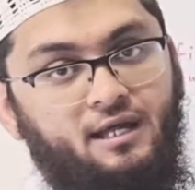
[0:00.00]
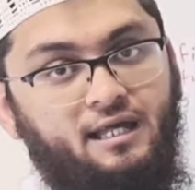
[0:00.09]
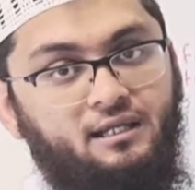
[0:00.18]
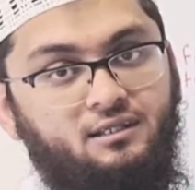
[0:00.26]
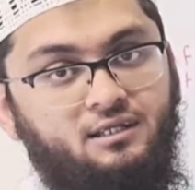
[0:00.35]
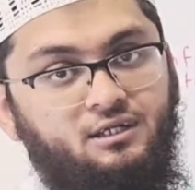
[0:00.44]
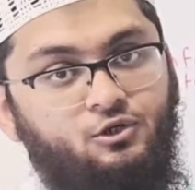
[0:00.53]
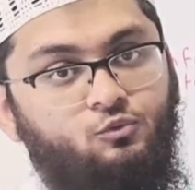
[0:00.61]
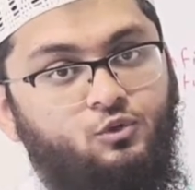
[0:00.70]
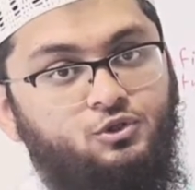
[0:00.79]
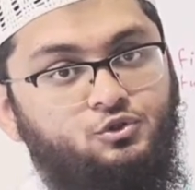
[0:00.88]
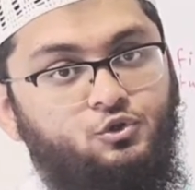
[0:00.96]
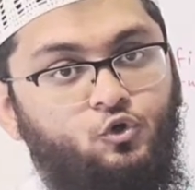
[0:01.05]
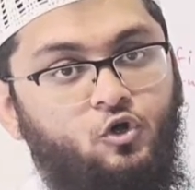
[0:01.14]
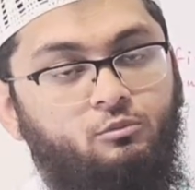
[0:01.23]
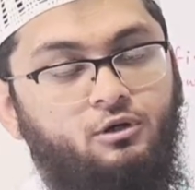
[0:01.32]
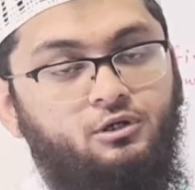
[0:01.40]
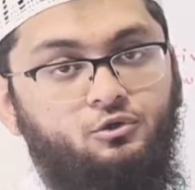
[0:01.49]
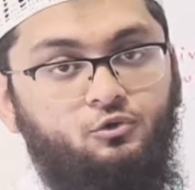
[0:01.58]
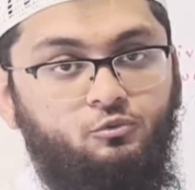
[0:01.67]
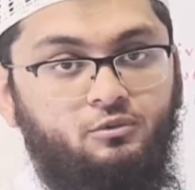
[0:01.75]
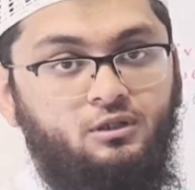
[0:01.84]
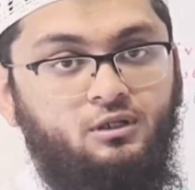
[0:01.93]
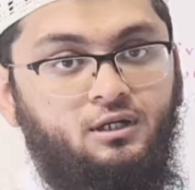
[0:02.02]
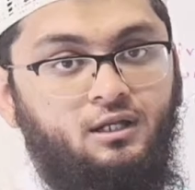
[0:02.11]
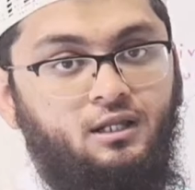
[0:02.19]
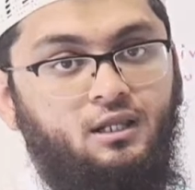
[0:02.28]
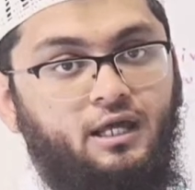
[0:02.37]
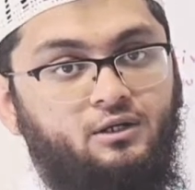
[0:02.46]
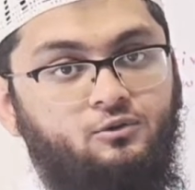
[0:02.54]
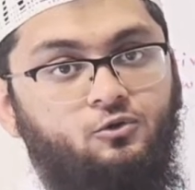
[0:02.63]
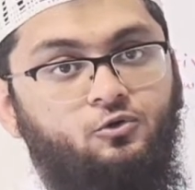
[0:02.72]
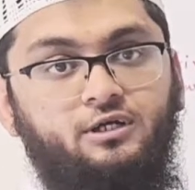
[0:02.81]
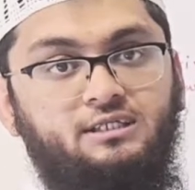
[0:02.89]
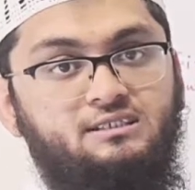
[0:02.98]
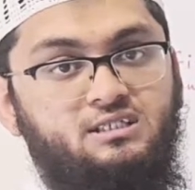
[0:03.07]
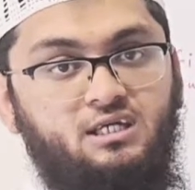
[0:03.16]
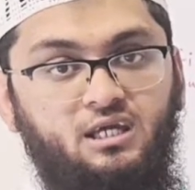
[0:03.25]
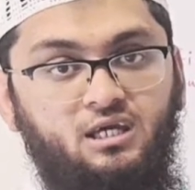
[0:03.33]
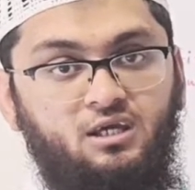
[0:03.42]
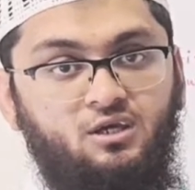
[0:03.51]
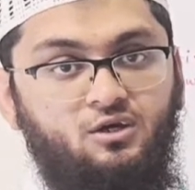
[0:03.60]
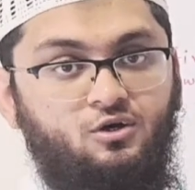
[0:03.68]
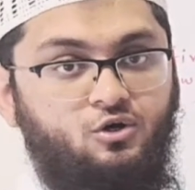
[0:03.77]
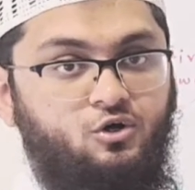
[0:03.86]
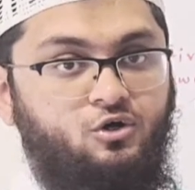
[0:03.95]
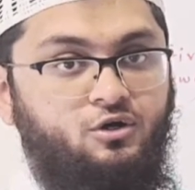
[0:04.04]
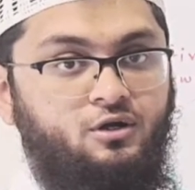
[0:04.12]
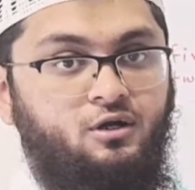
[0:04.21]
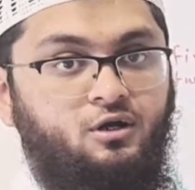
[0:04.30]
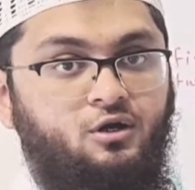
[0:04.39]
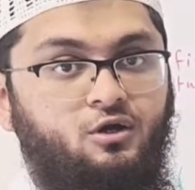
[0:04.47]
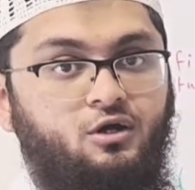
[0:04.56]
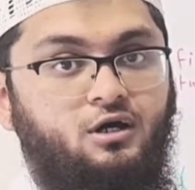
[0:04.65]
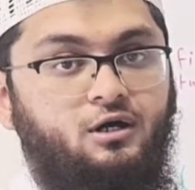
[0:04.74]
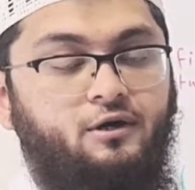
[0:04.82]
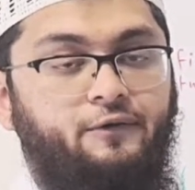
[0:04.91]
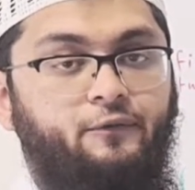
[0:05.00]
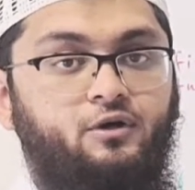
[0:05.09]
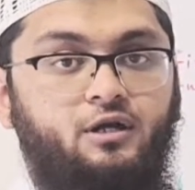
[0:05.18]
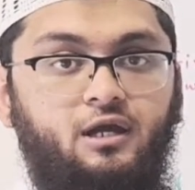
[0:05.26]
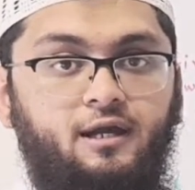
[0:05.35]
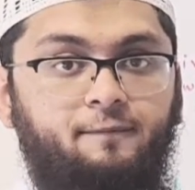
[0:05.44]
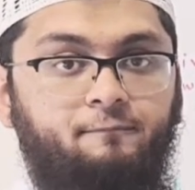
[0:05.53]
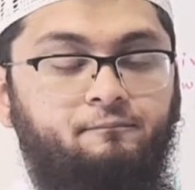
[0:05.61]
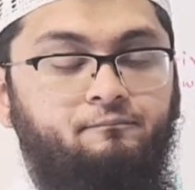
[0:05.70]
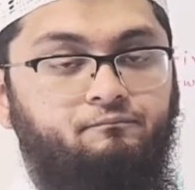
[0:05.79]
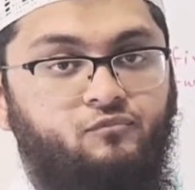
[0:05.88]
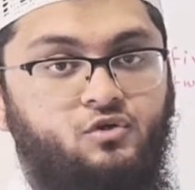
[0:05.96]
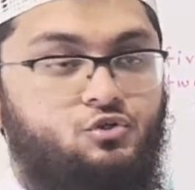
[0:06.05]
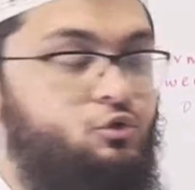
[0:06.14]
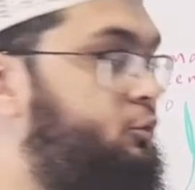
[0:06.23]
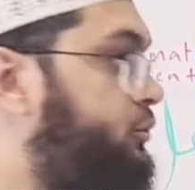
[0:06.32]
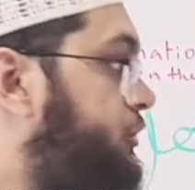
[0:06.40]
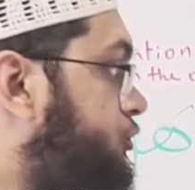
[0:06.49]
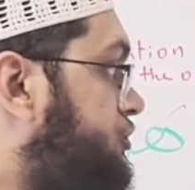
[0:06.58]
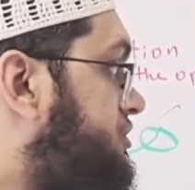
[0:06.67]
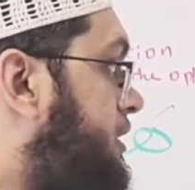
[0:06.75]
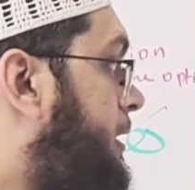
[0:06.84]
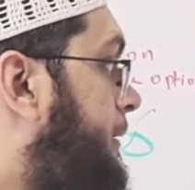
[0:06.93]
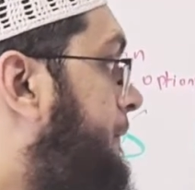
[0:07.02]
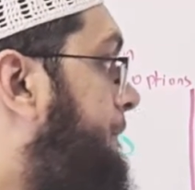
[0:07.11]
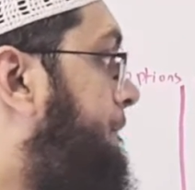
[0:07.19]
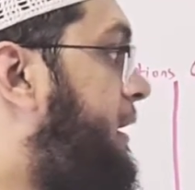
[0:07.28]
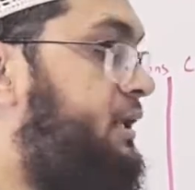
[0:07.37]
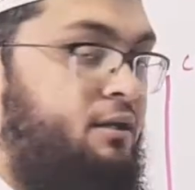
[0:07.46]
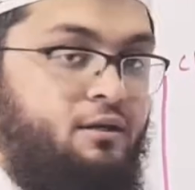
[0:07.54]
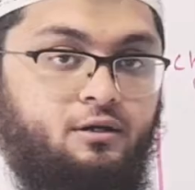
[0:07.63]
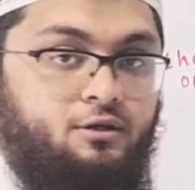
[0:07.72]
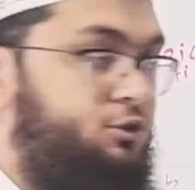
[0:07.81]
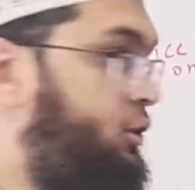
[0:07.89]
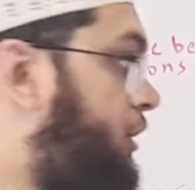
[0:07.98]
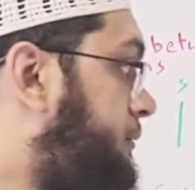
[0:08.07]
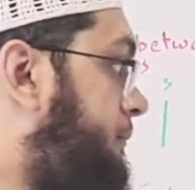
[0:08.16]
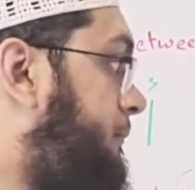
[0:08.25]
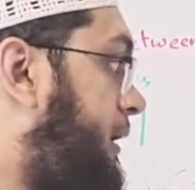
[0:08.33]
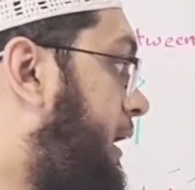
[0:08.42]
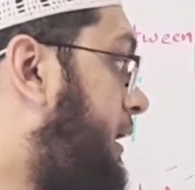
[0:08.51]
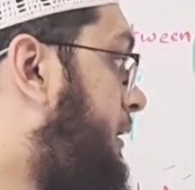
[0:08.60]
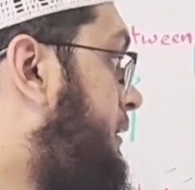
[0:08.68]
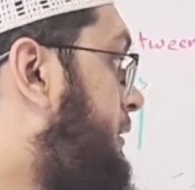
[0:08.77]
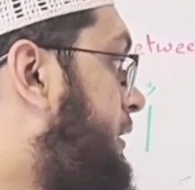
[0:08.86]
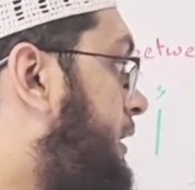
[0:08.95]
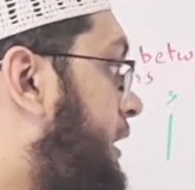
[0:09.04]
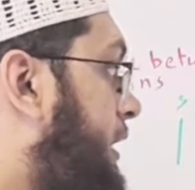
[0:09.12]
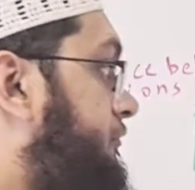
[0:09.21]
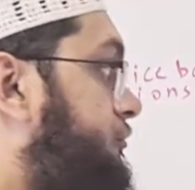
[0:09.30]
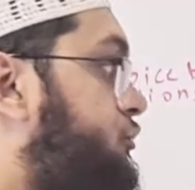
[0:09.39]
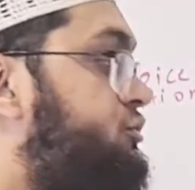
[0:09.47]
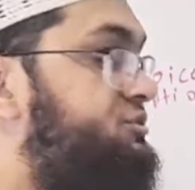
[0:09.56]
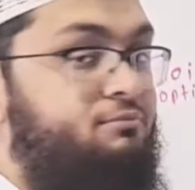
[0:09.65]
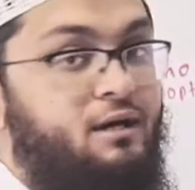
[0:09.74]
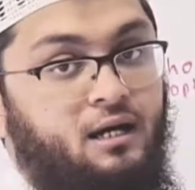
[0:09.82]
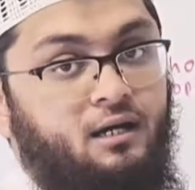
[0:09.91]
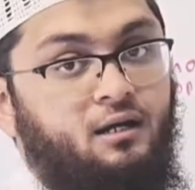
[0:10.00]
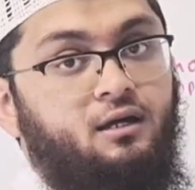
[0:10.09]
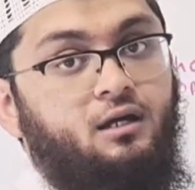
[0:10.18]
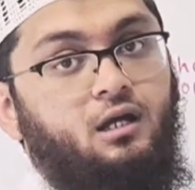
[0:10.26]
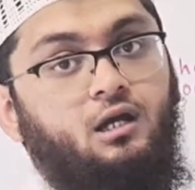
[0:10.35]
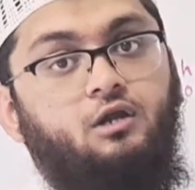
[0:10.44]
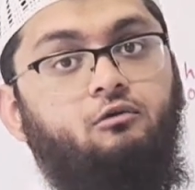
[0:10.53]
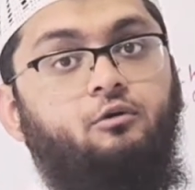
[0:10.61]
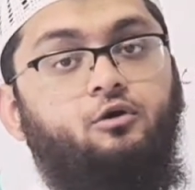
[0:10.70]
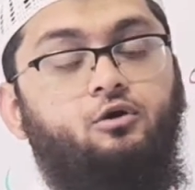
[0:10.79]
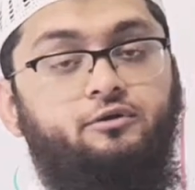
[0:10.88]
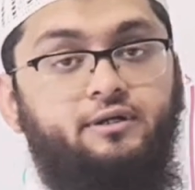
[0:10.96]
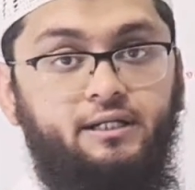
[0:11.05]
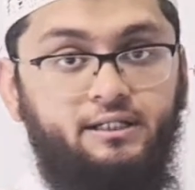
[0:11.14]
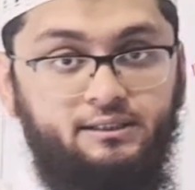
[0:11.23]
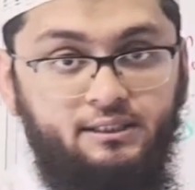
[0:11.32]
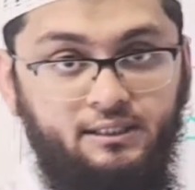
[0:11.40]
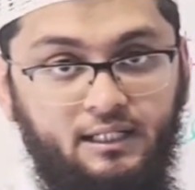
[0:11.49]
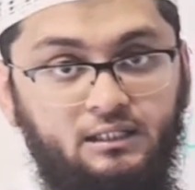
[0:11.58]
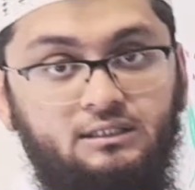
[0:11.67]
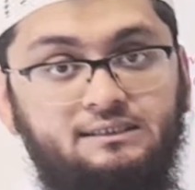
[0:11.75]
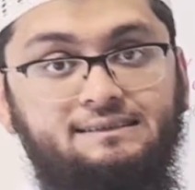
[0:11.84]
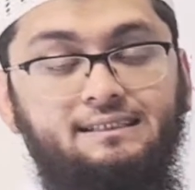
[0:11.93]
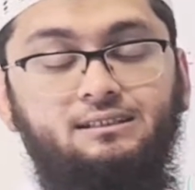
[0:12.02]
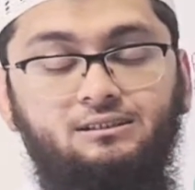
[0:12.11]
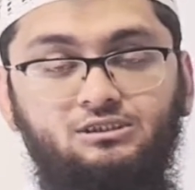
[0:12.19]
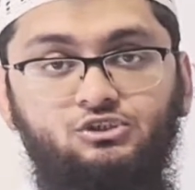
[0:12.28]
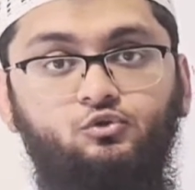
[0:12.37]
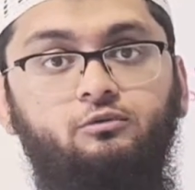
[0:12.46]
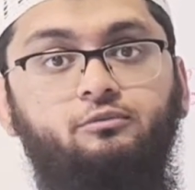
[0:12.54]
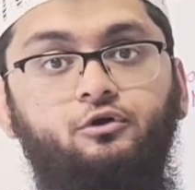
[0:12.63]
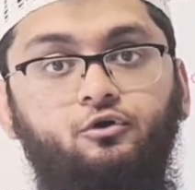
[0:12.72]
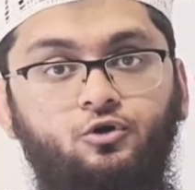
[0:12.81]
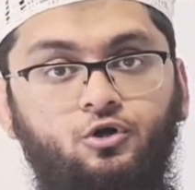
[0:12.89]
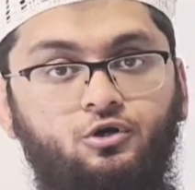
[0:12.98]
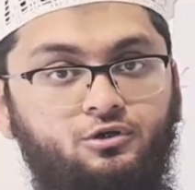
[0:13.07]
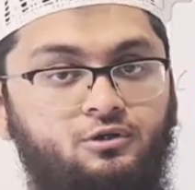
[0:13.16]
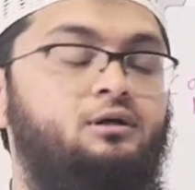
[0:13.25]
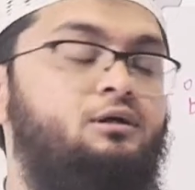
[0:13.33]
Anything you want to know about human, like who is he or who came, so you will use man, not ma. If you use ma, it will be contradicting and the sentence will be wrong.